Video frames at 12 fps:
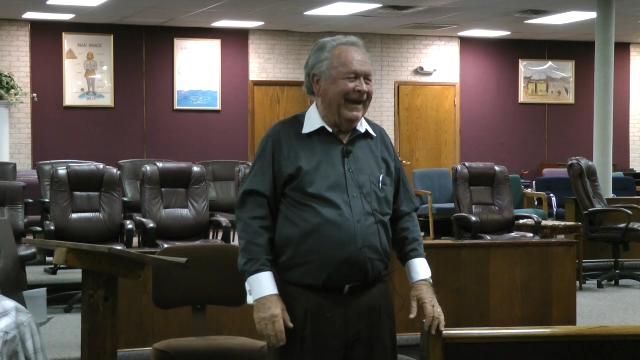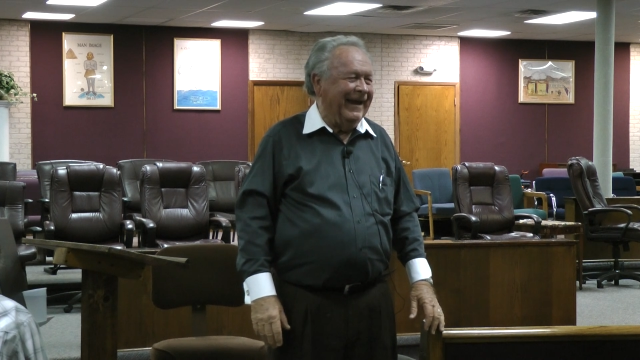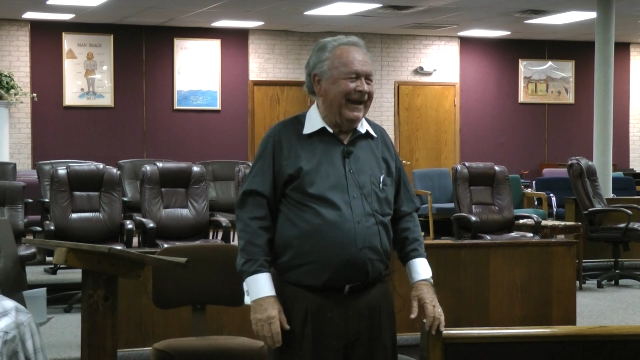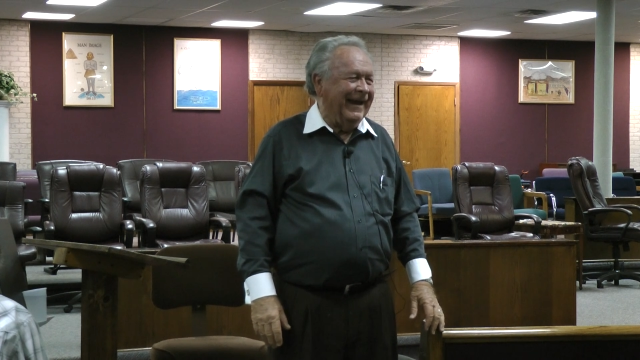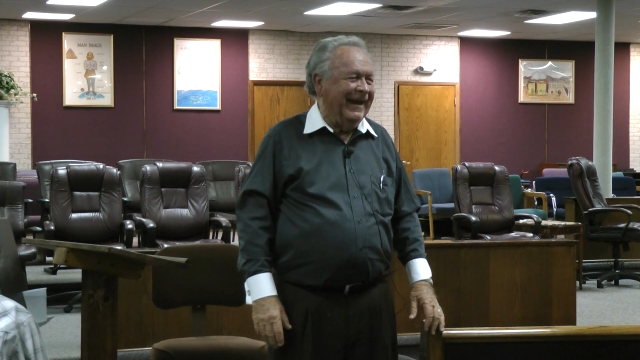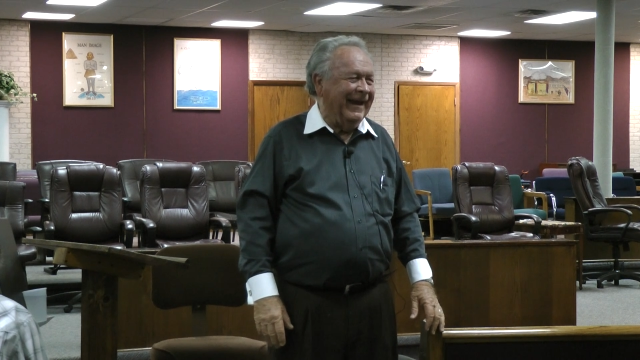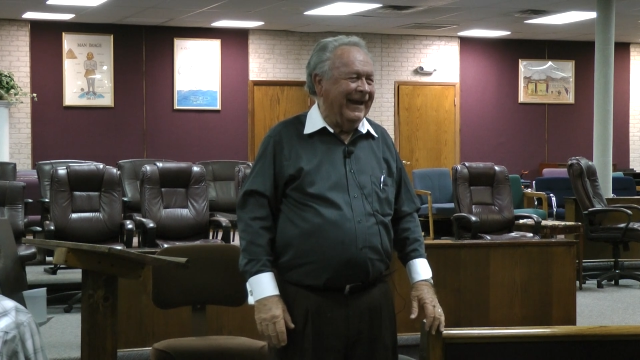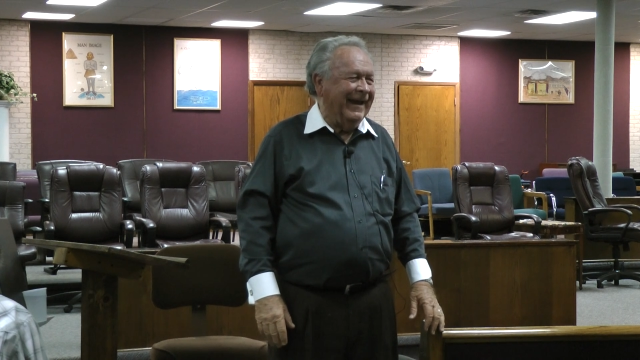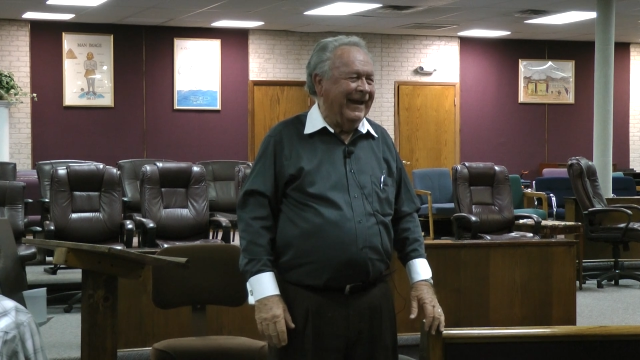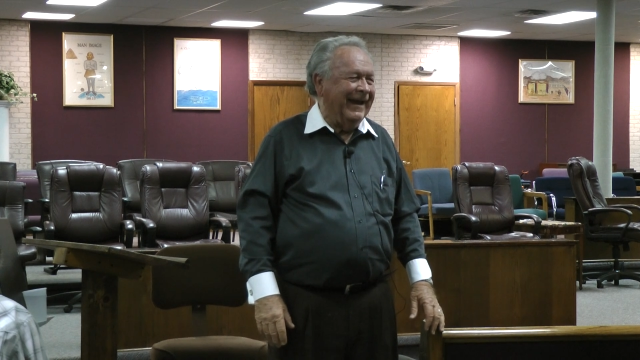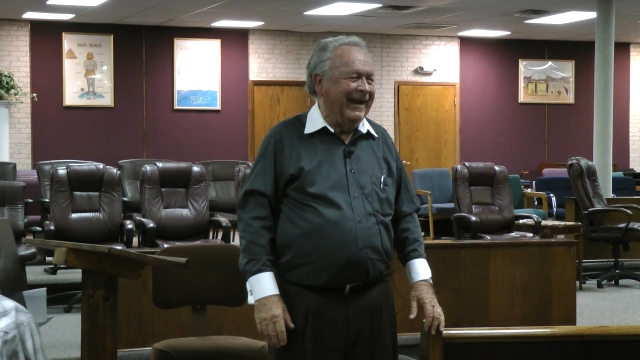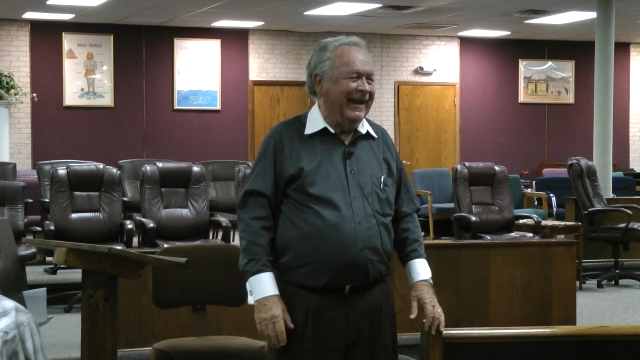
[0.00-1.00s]

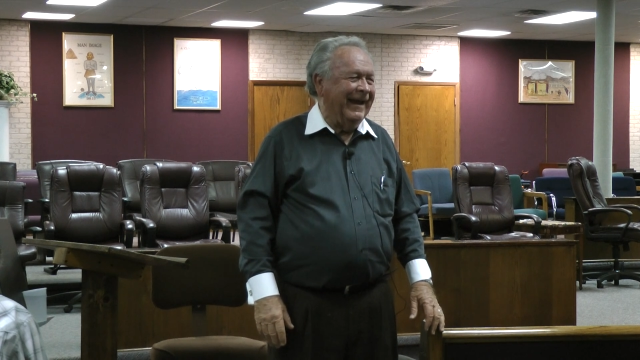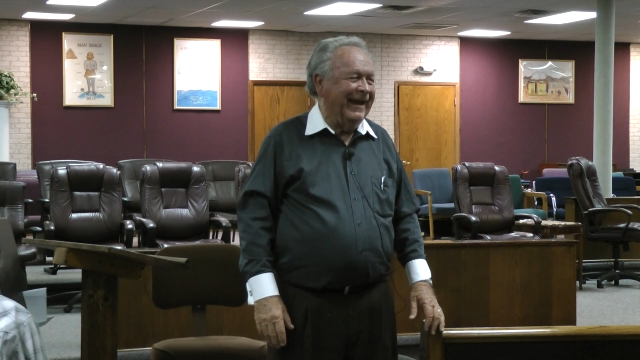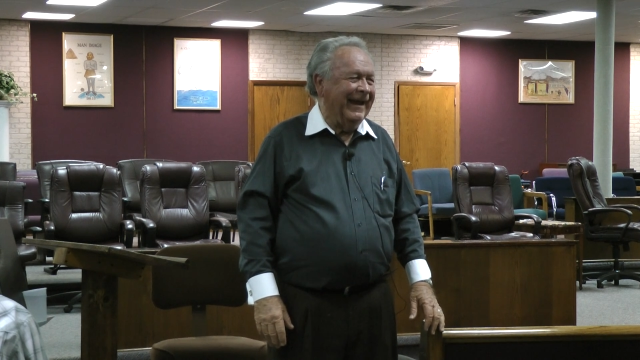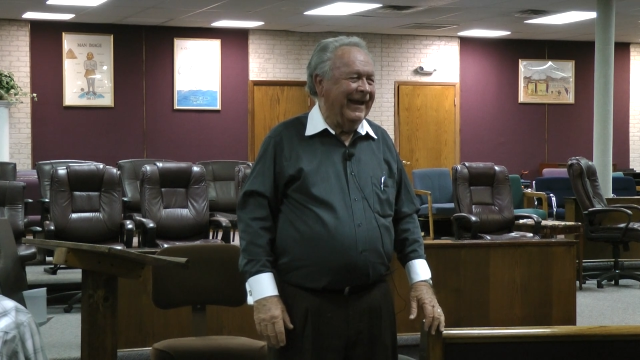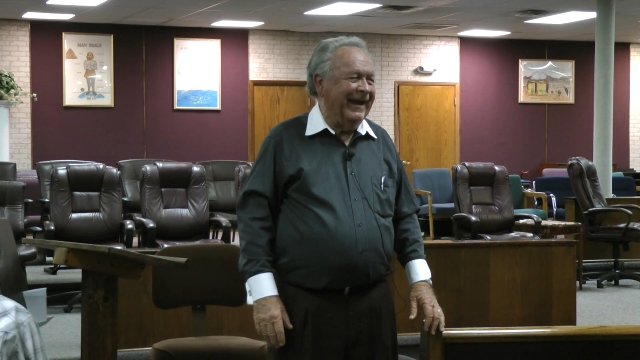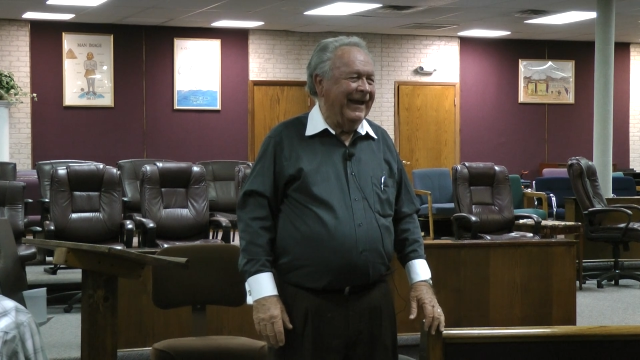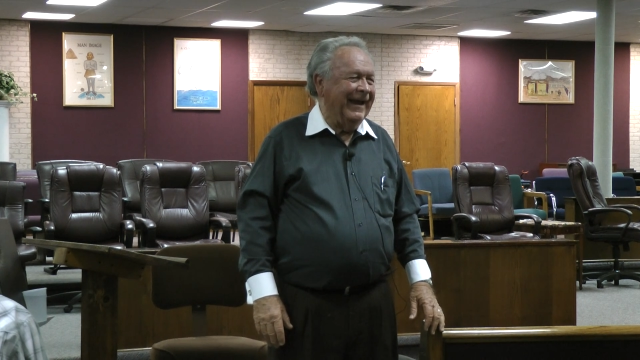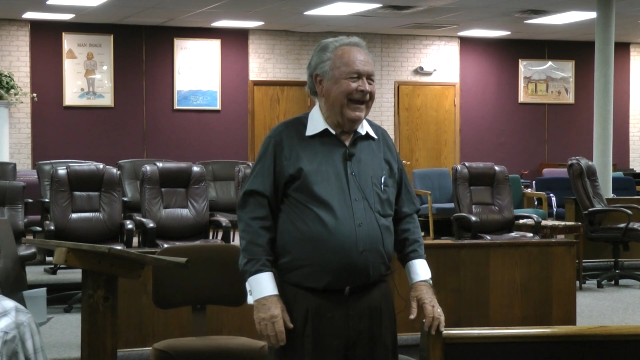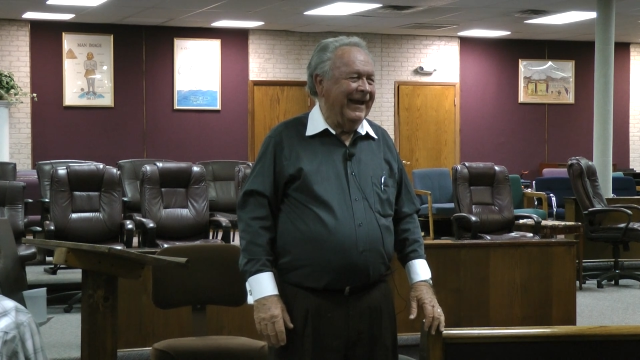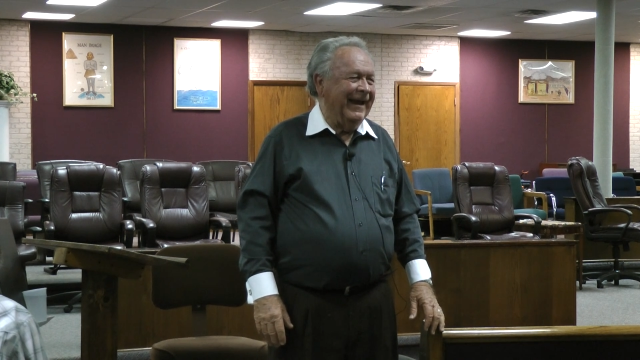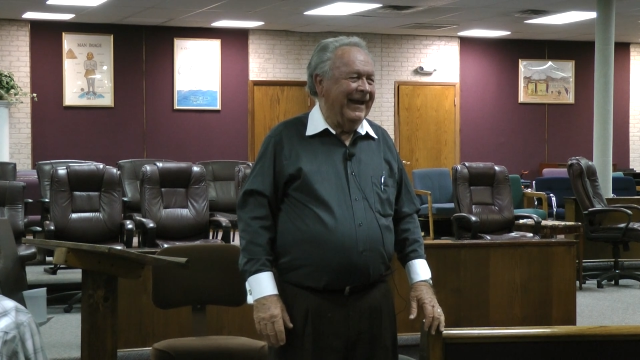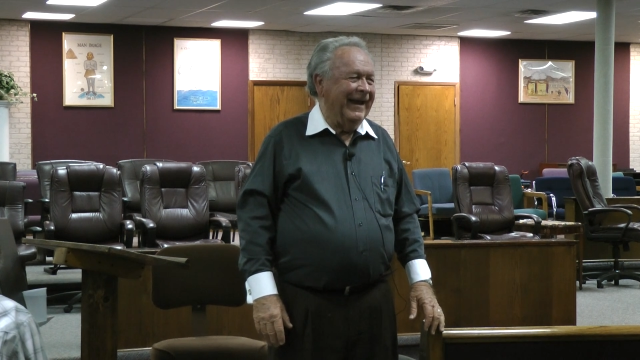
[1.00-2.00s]

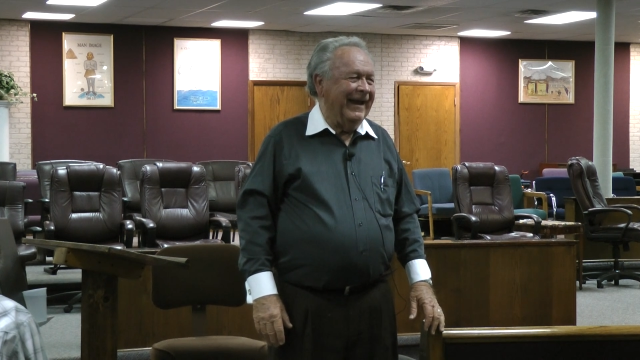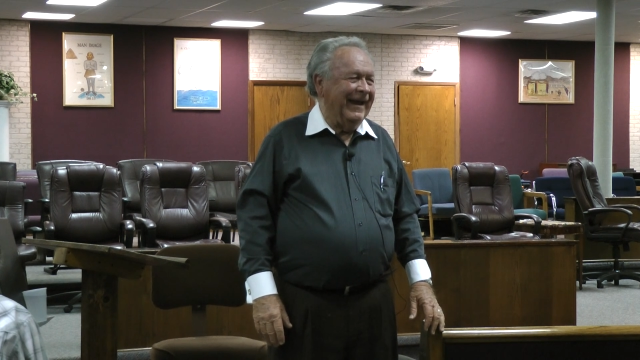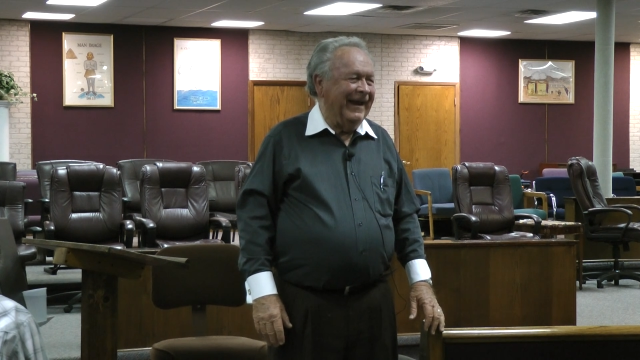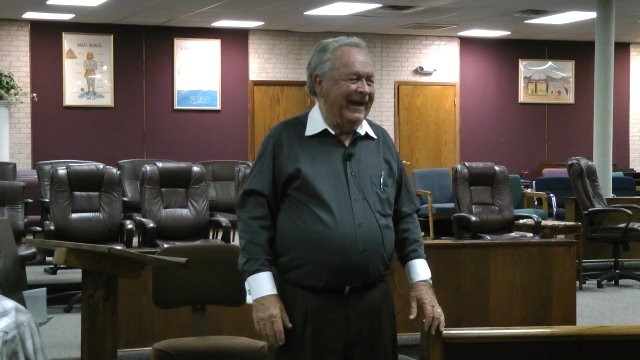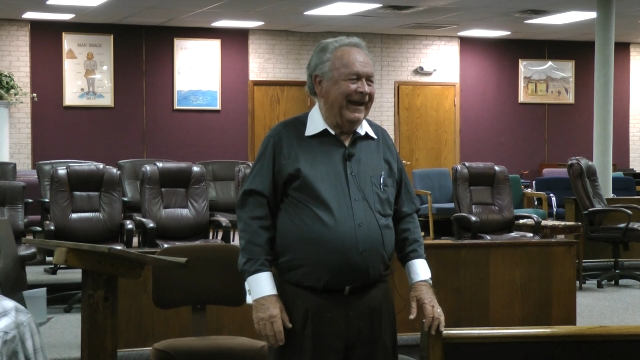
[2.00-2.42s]
[no speech]